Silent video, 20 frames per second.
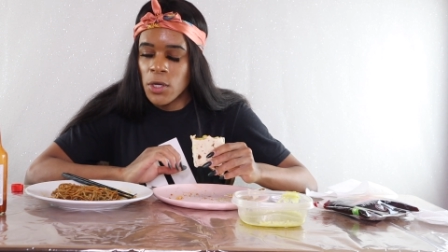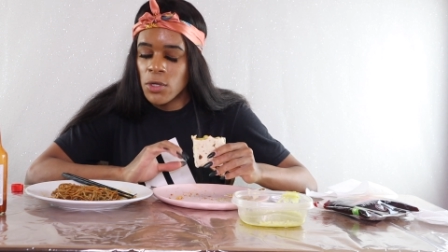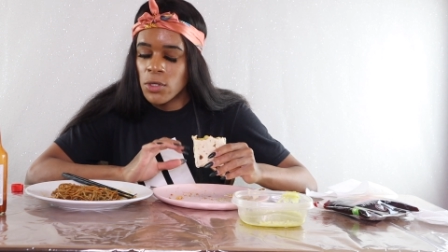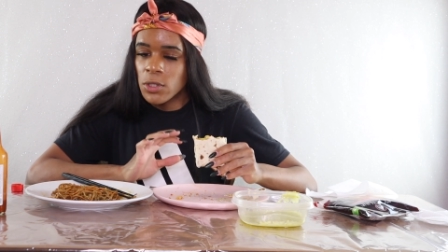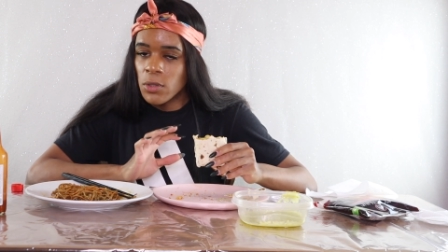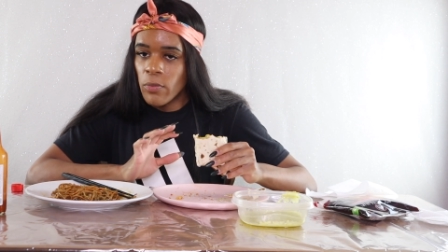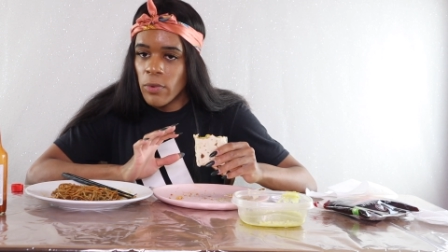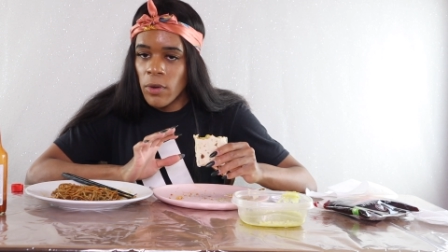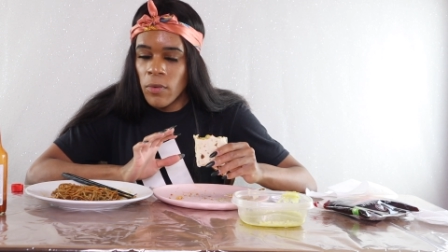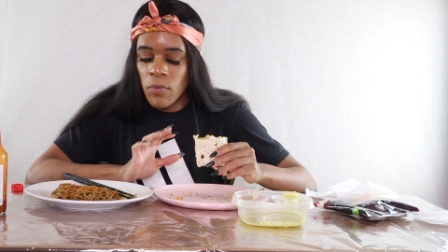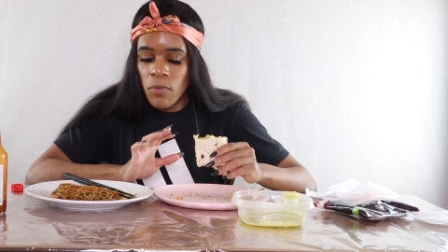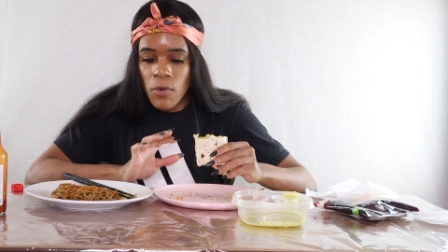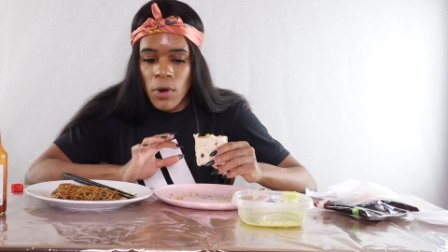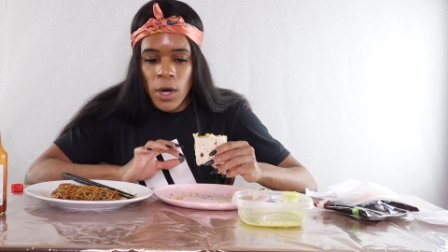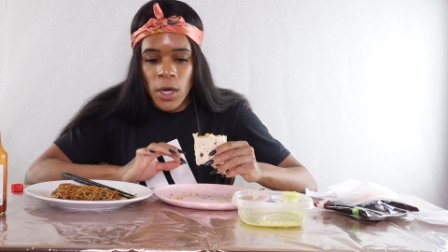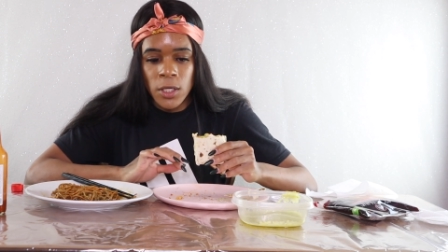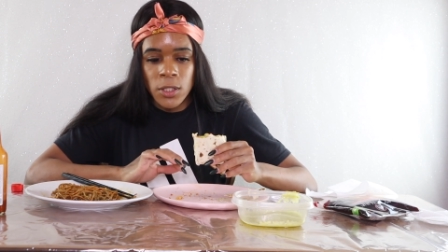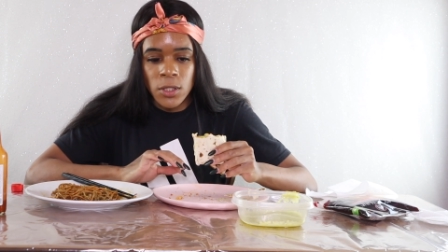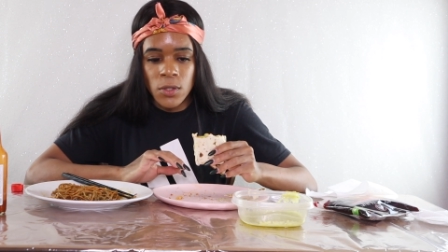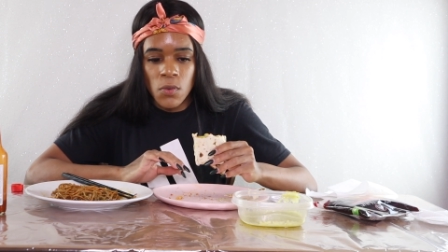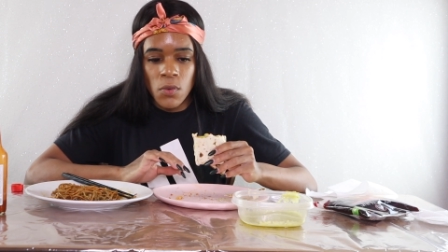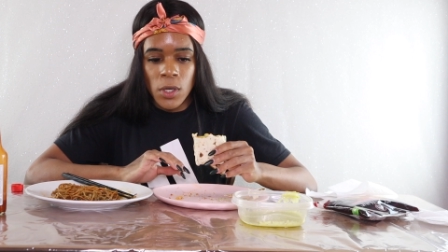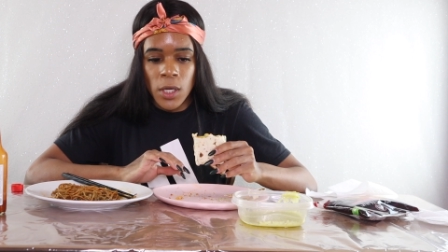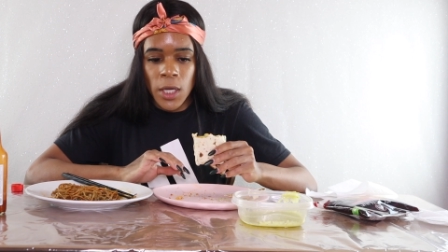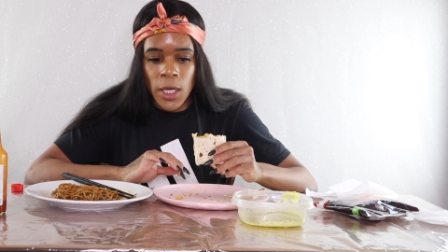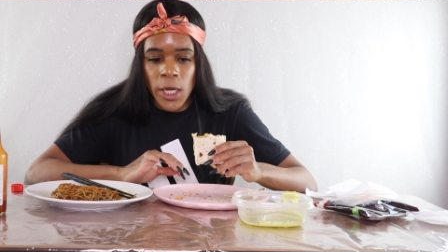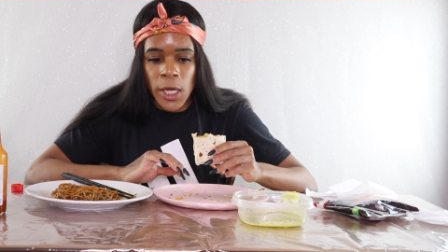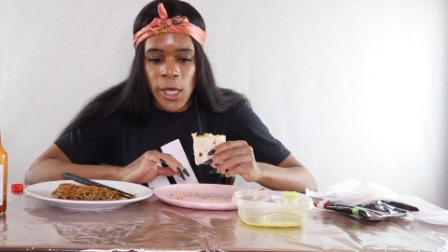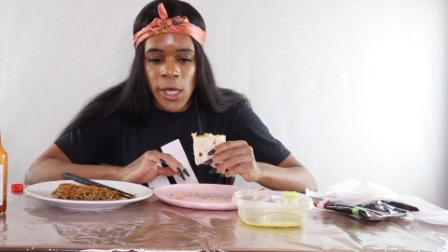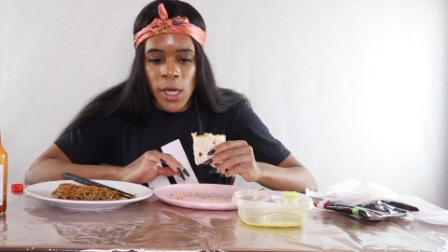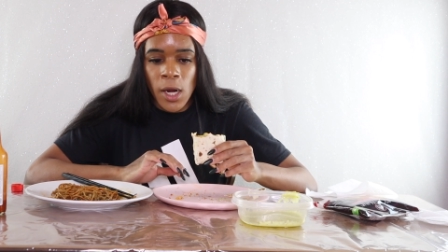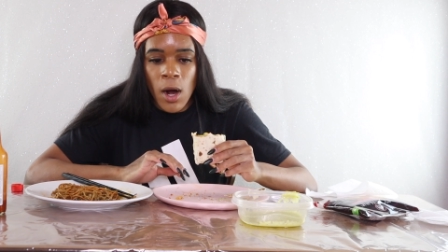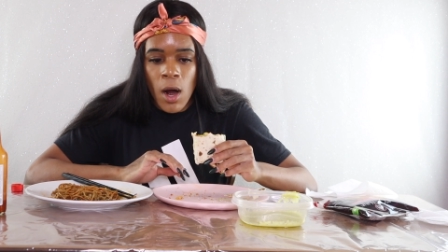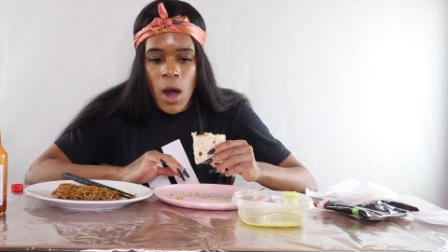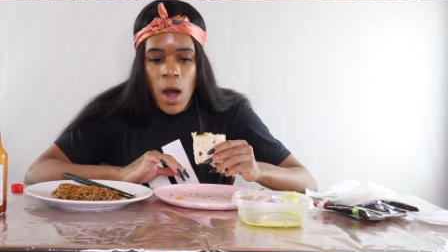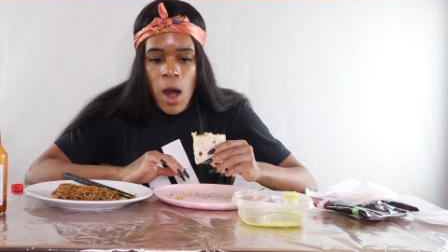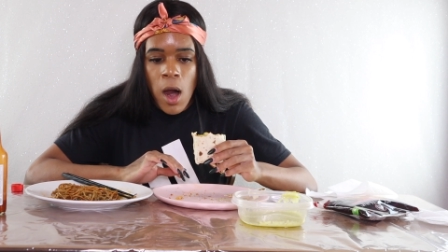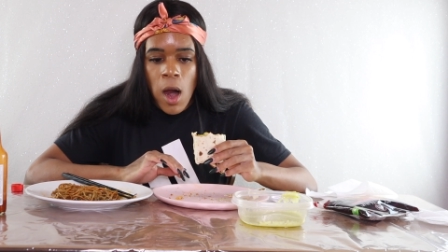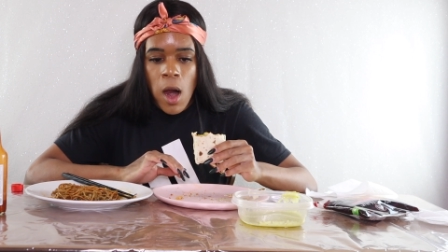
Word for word: used to be friends with.